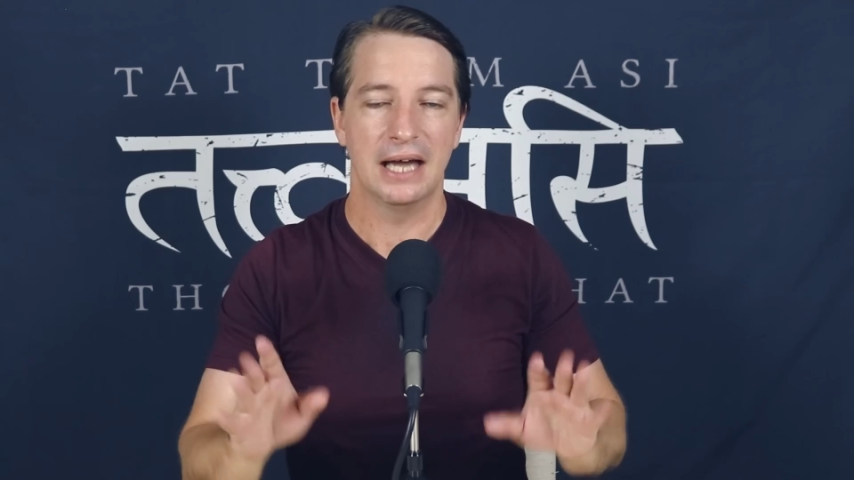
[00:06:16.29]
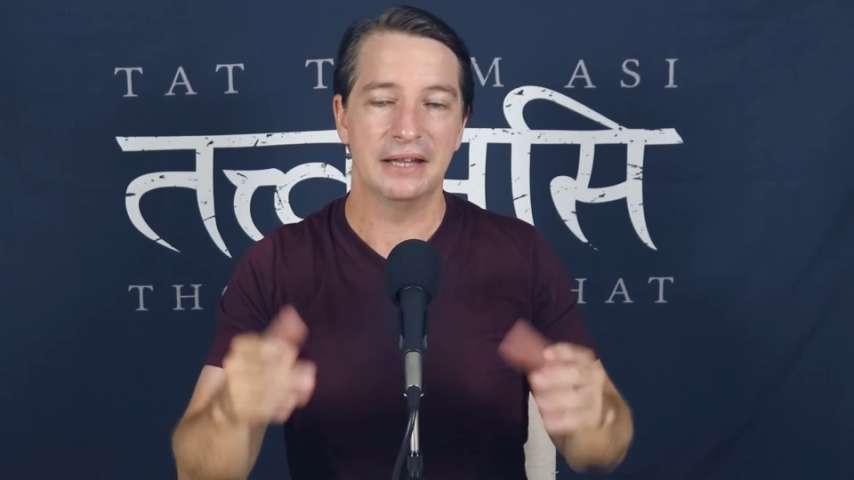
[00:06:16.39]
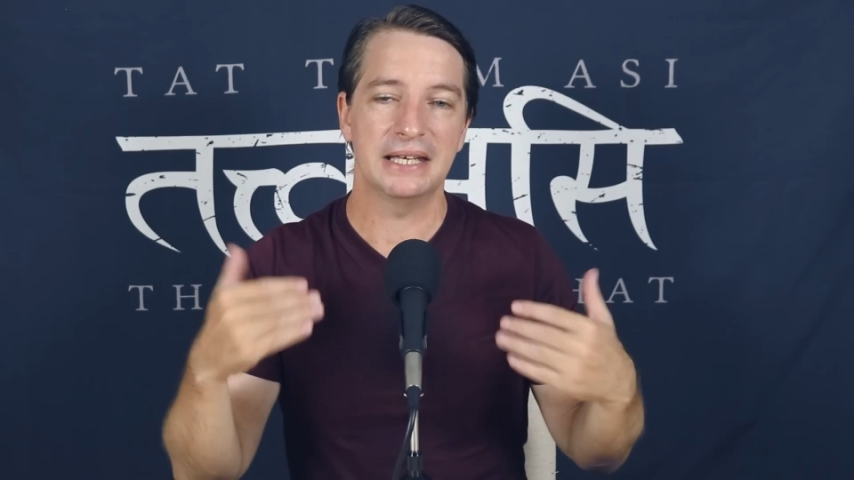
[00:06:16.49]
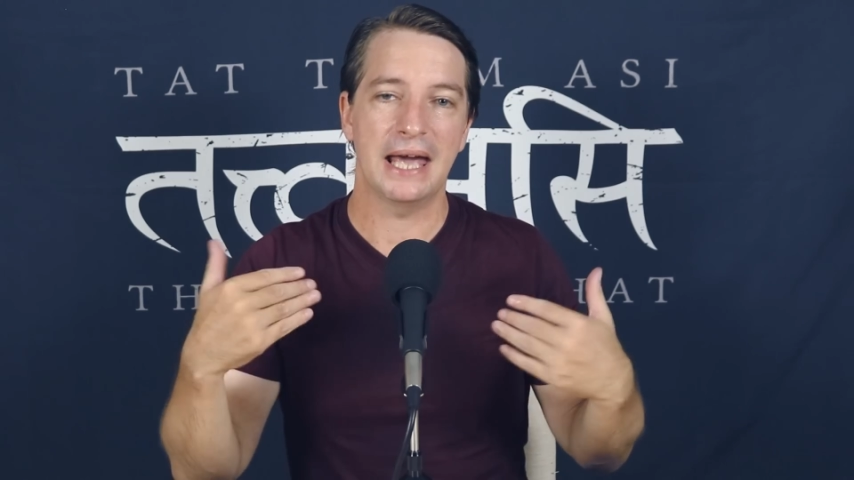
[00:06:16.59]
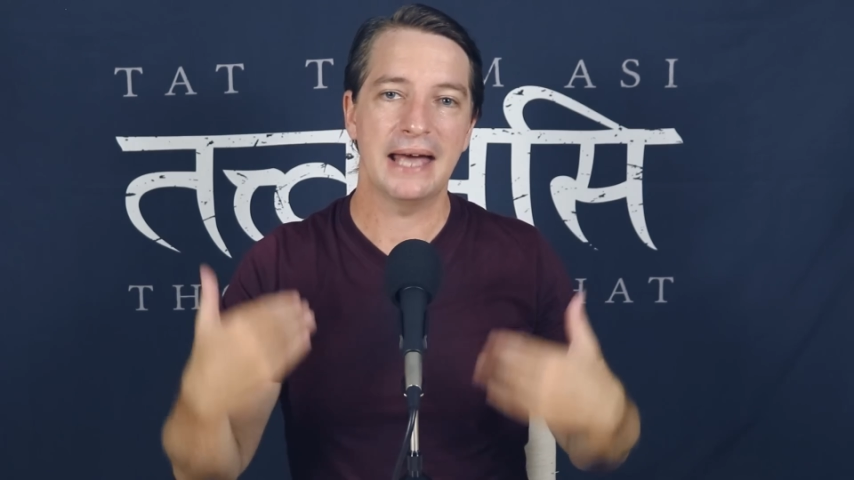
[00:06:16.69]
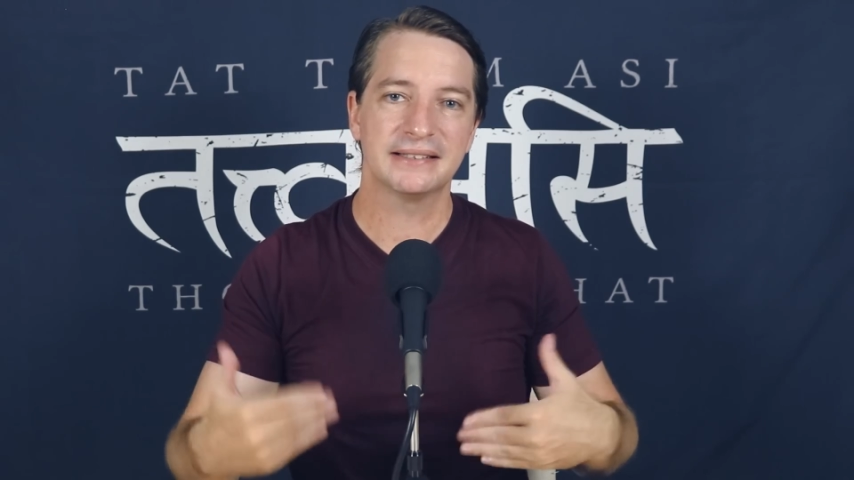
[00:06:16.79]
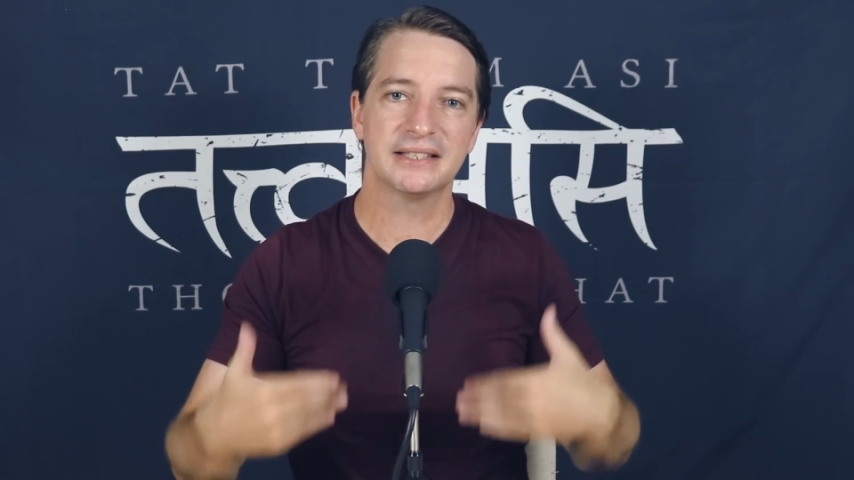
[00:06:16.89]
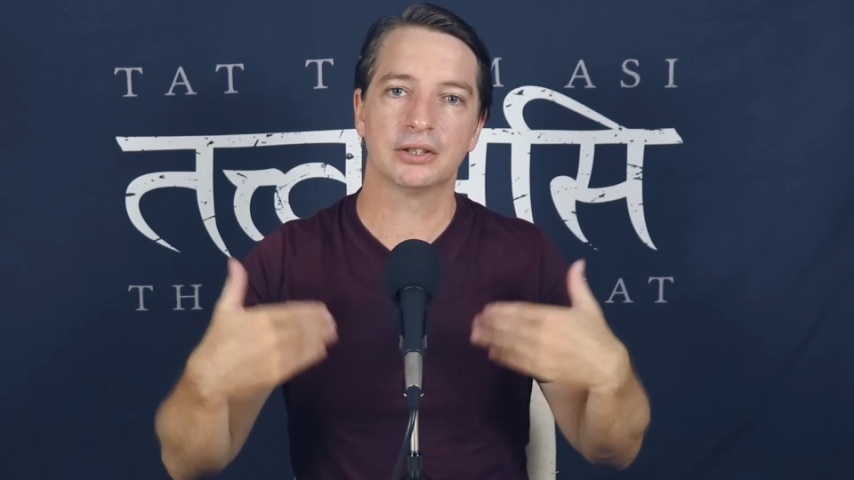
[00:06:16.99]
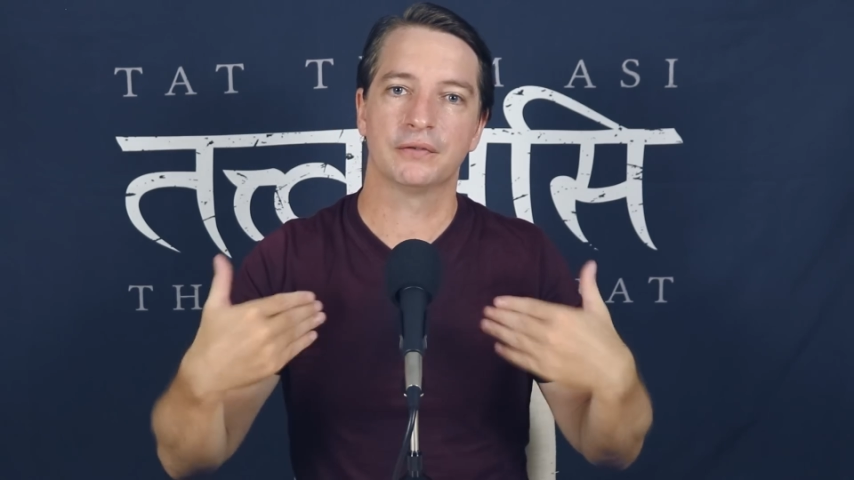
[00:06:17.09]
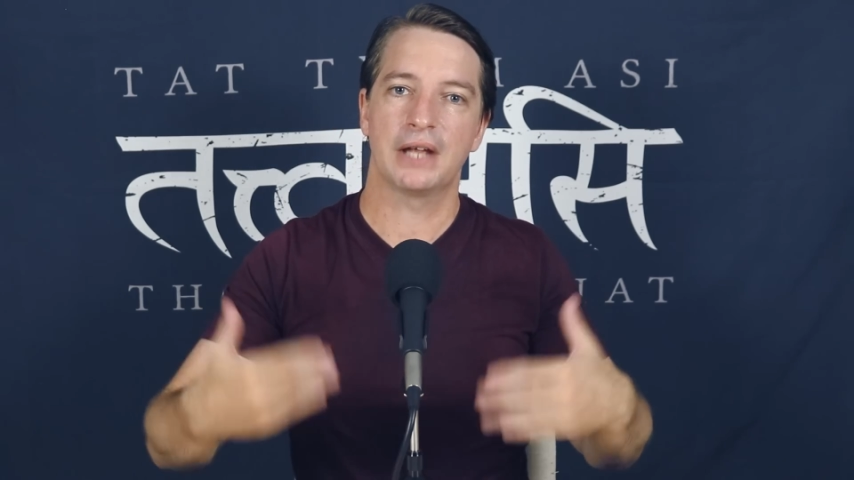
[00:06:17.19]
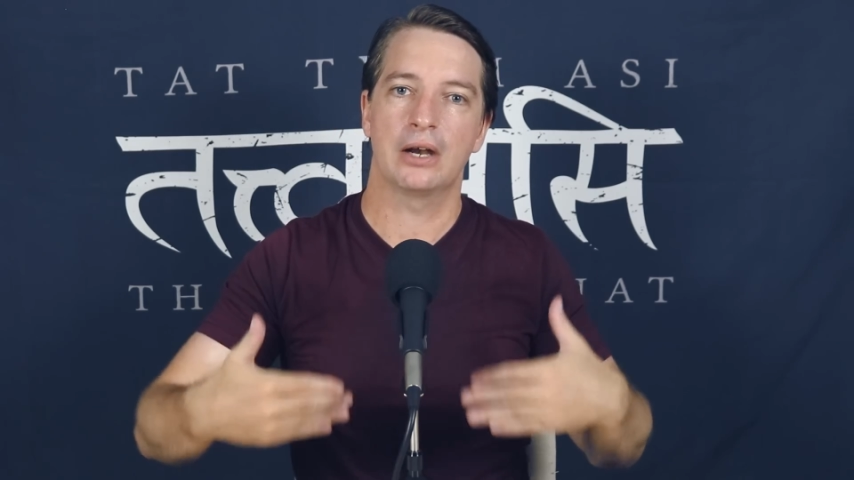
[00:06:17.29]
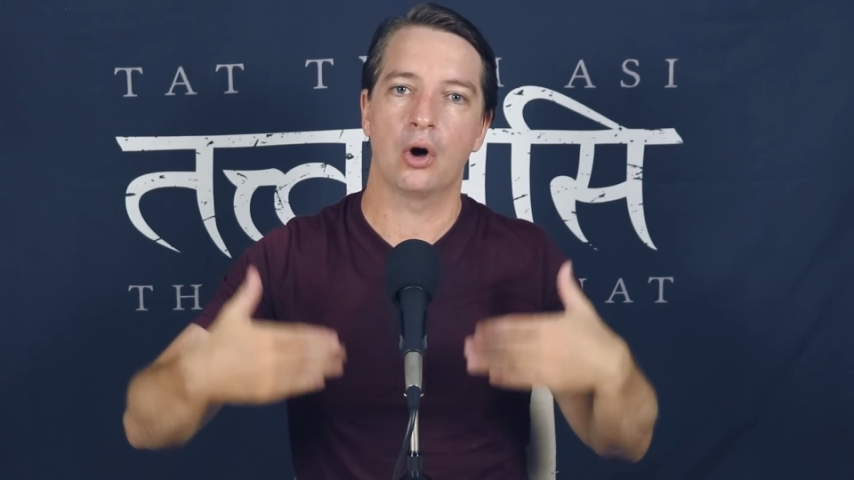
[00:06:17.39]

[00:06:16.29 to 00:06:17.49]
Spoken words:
And the essence of that